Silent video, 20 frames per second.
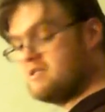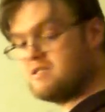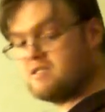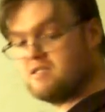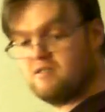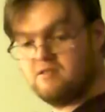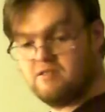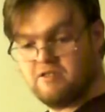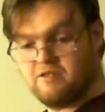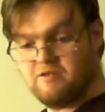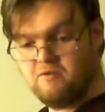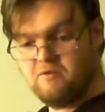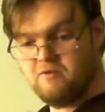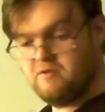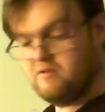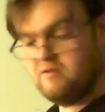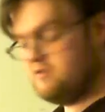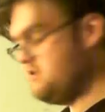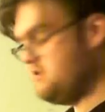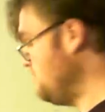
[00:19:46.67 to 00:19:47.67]
the skill new.
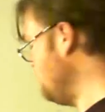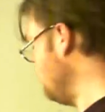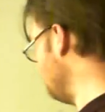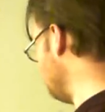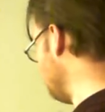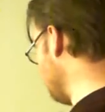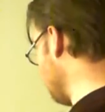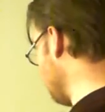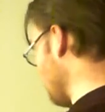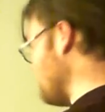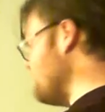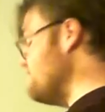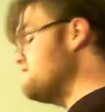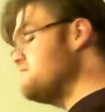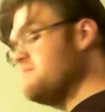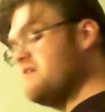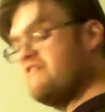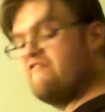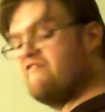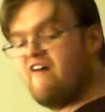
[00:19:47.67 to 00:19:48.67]
That
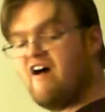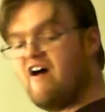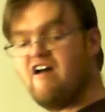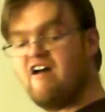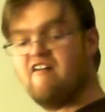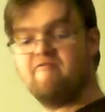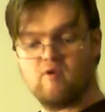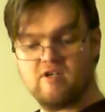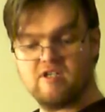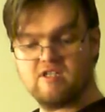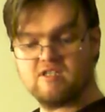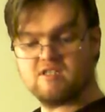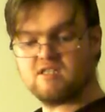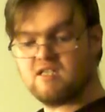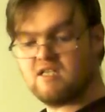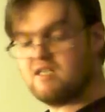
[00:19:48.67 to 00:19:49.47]
gives me 5 points